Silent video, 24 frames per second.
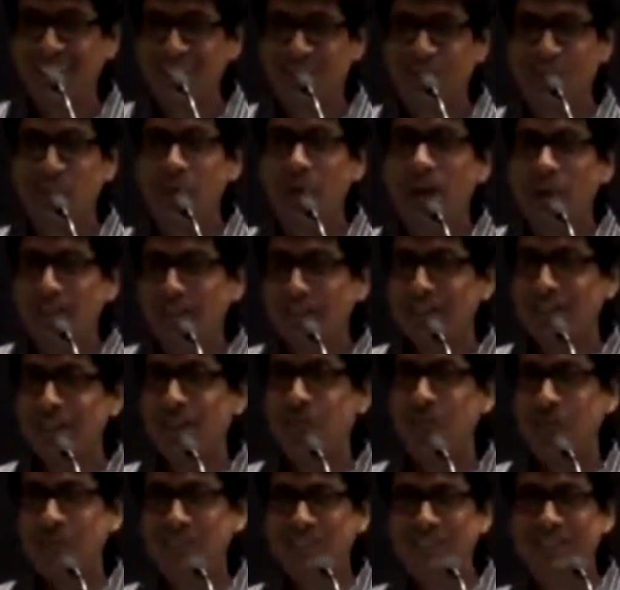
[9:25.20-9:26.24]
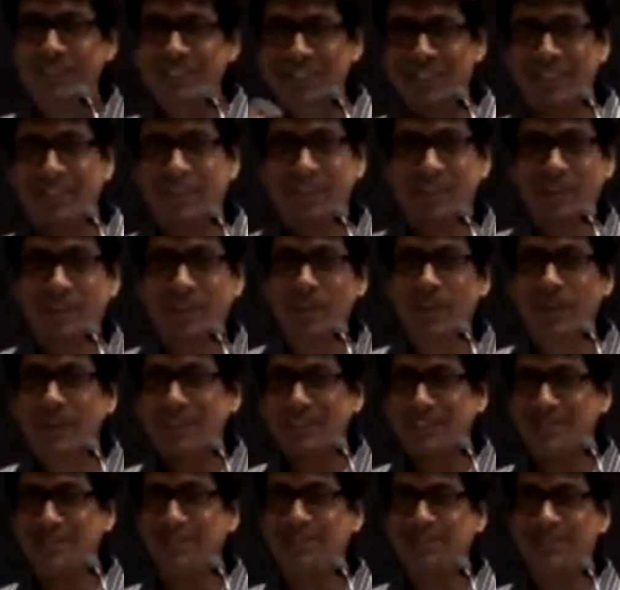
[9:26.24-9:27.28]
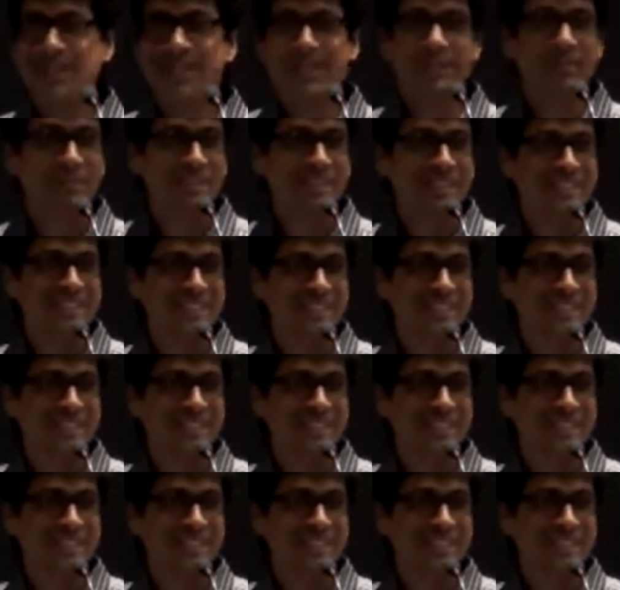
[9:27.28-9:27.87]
if you have any questions, uh, complaints of TiE, please.